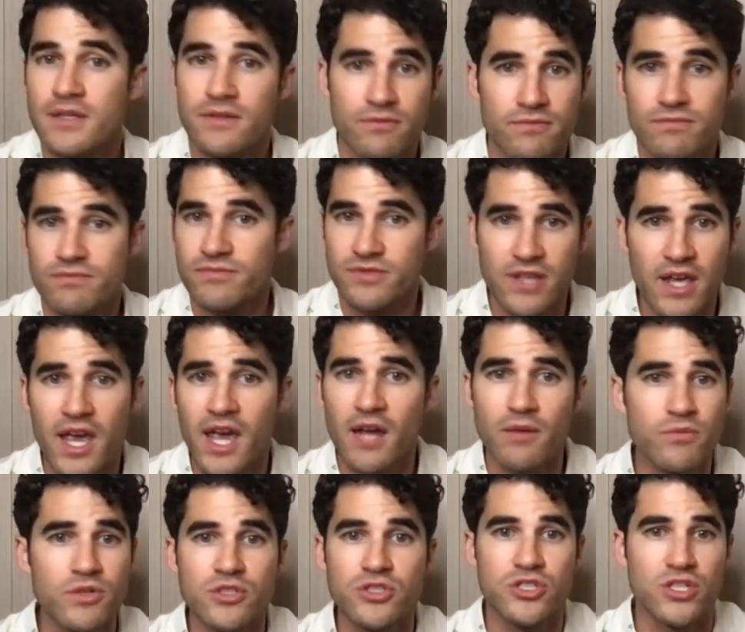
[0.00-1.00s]

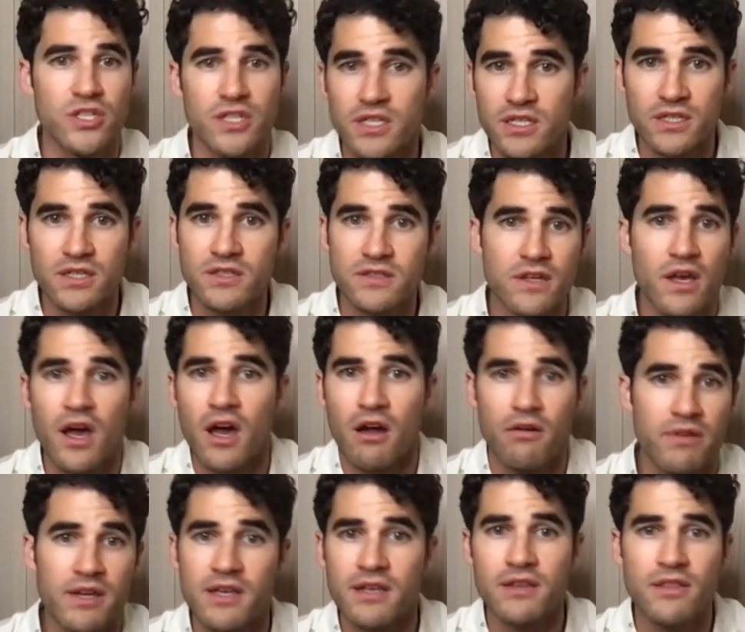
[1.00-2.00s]
sandwiches are
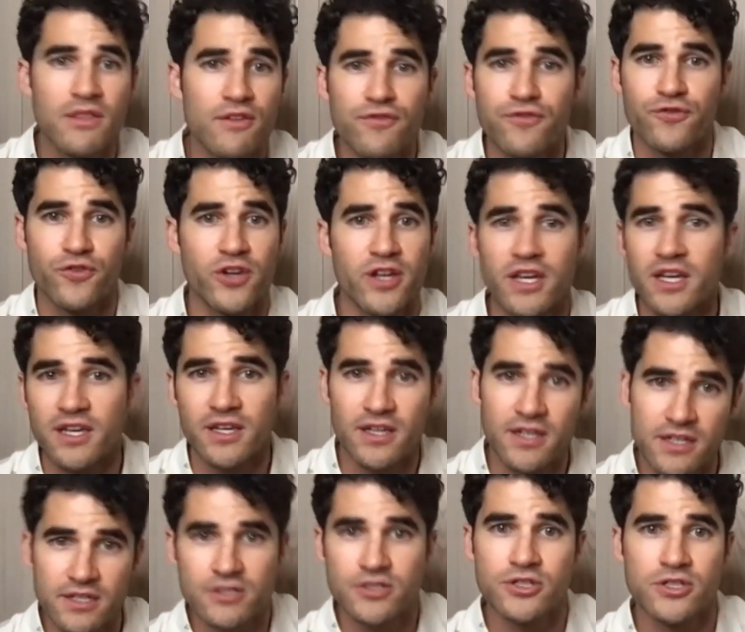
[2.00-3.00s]
in the
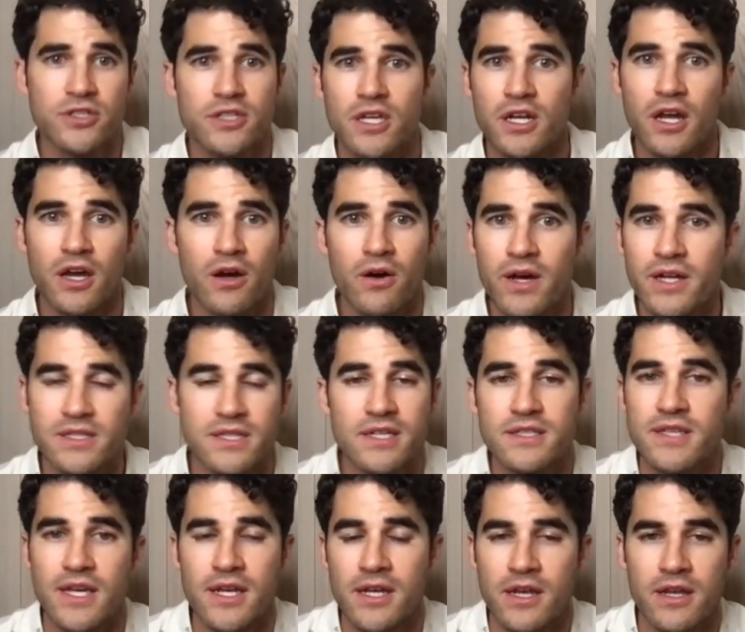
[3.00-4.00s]
fridge. It does.
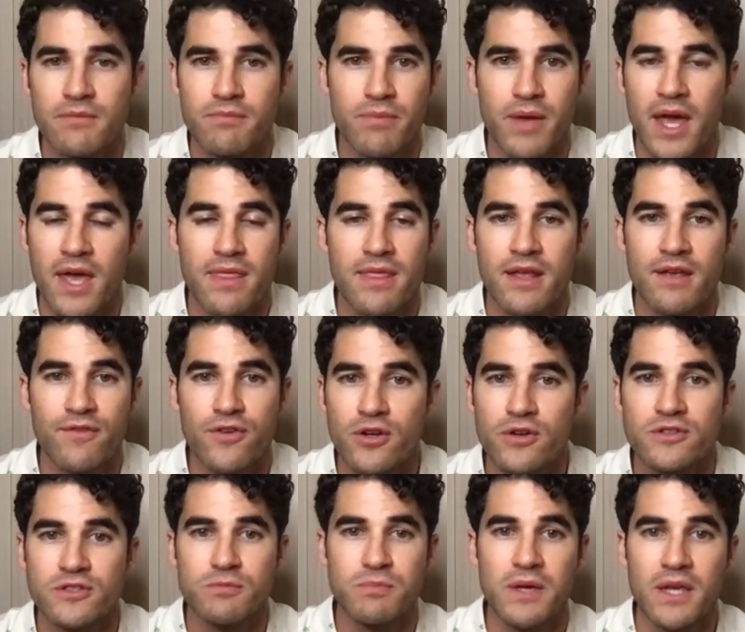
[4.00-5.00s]
And if you don't
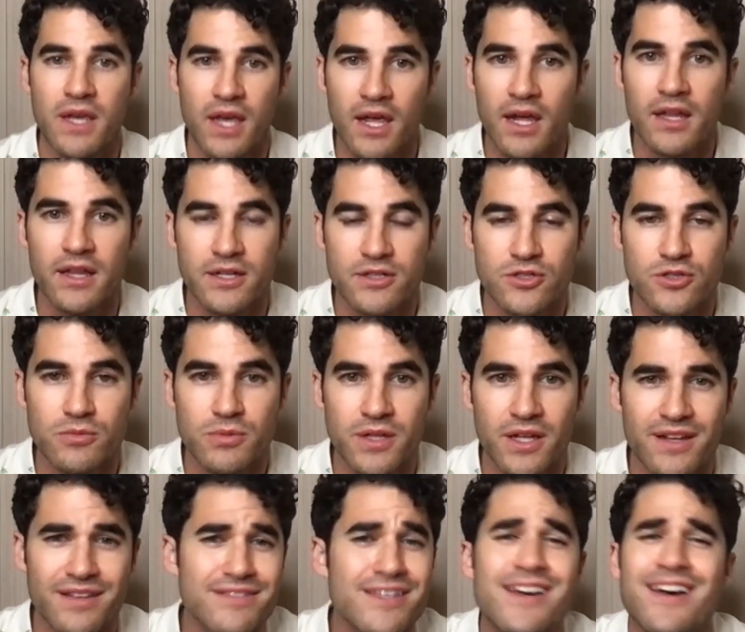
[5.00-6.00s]
speak English, you'll be like,
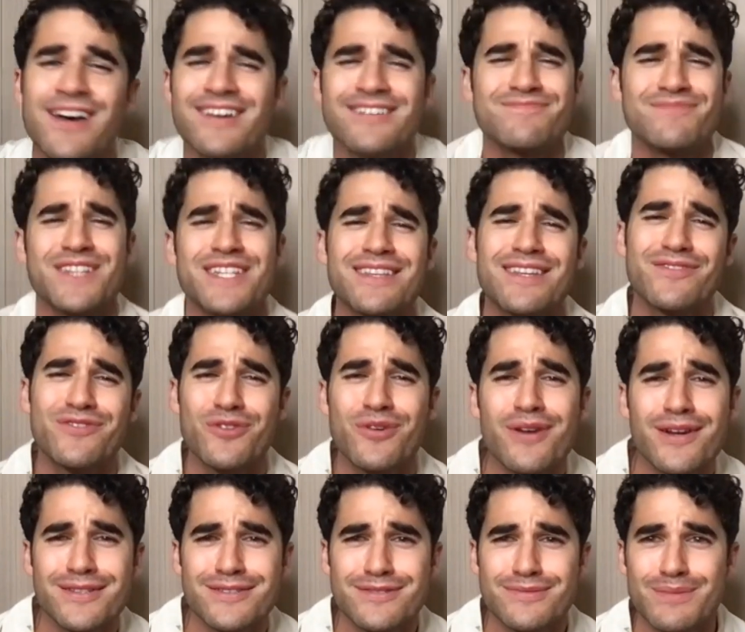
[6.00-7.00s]
I love
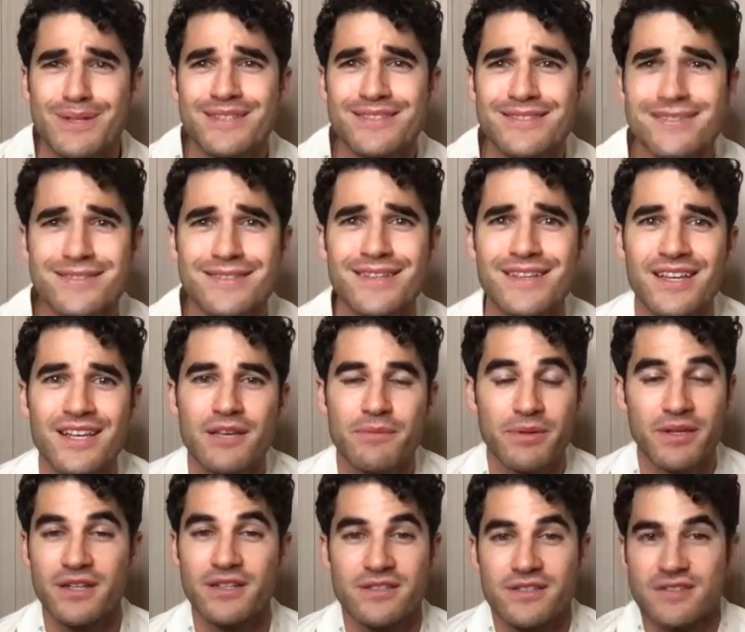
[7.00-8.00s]
Christmas.
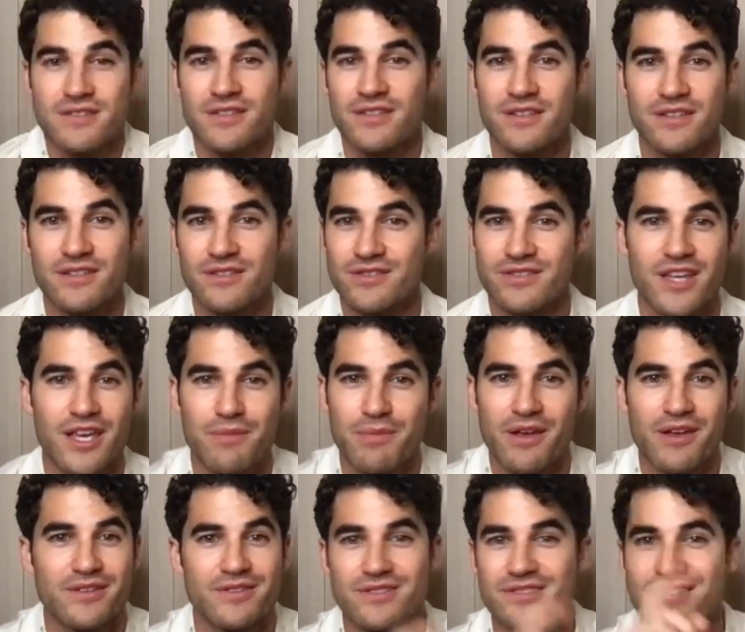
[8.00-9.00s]
Because sleigh
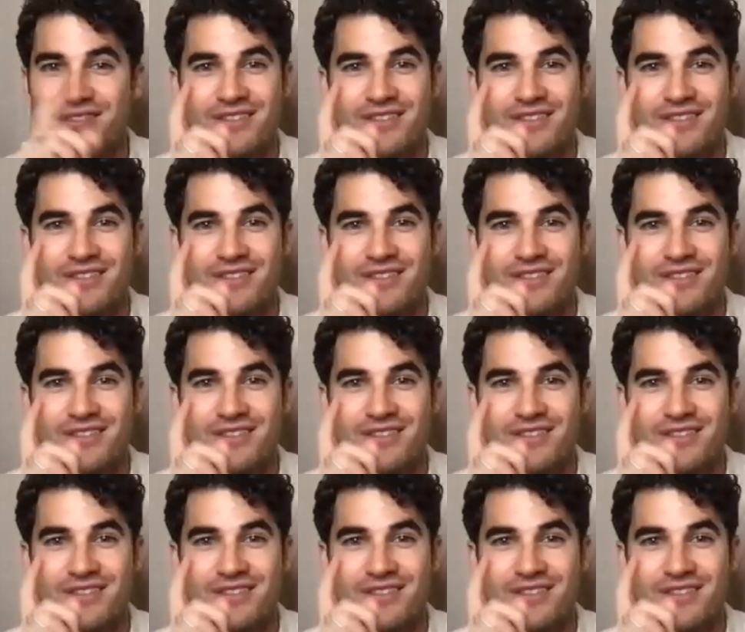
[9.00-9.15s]
bells,